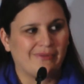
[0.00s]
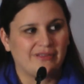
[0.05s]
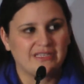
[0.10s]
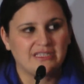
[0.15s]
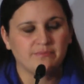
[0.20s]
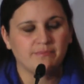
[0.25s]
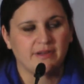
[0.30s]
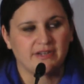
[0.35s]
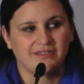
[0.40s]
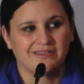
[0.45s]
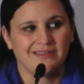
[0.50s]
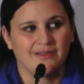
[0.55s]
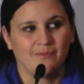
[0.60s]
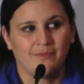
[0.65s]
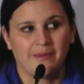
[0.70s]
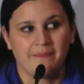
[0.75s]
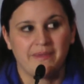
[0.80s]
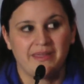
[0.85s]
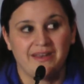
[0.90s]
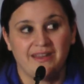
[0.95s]
especially
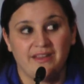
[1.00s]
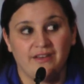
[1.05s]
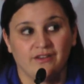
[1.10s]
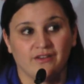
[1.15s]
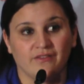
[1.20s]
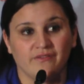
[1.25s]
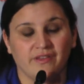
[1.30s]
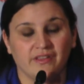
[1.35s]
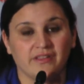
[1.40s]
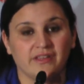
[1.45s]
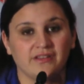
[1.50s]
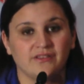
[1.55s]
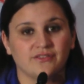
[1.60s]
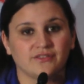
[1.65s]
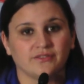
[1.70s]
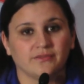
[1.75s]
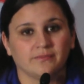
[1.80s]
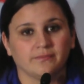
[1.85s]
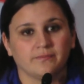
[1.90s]
women in her village.